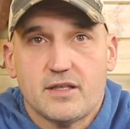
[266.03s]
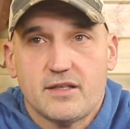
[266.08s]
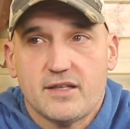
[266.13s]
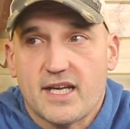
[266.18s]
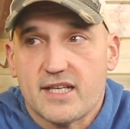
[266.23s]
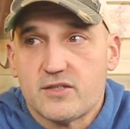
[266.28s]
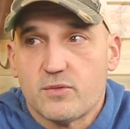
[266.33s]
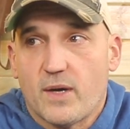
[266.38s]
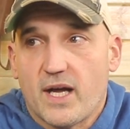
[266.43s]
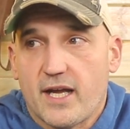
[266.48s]

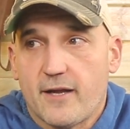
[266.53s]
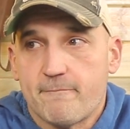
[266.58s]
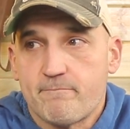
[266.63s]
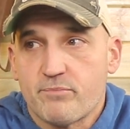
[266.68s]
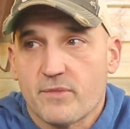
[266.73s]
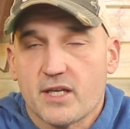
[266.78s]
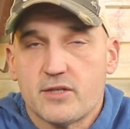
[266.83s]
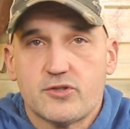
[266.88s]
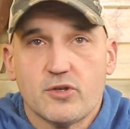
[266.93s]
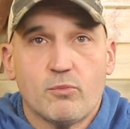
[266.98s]
That's why.
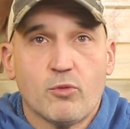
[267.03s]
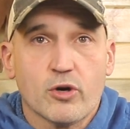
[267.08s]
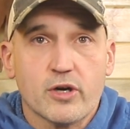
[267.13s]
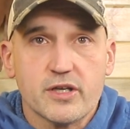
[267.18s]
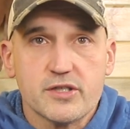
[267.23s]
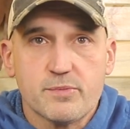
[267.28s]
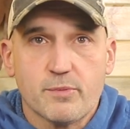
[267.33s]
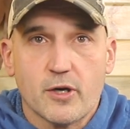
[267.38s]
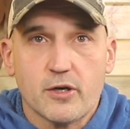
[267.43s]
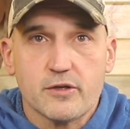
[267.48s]
So
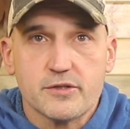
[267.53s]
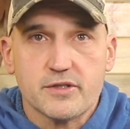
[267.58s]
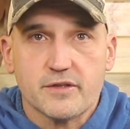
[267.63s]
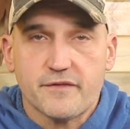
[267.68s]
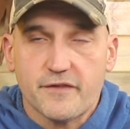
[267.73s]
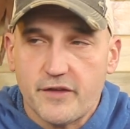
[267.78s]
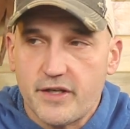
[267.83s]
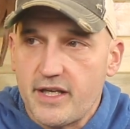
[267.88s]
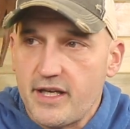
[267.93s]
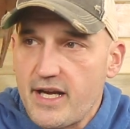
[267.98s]
mortgage brokers are
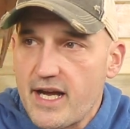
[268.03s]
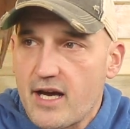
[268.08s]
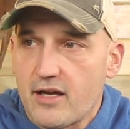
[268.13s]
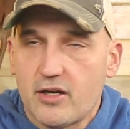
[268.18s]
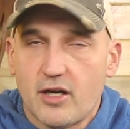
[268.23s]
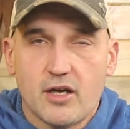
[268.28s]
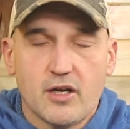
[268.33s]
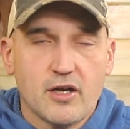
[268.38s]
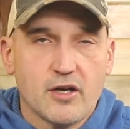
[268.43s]
freaking out.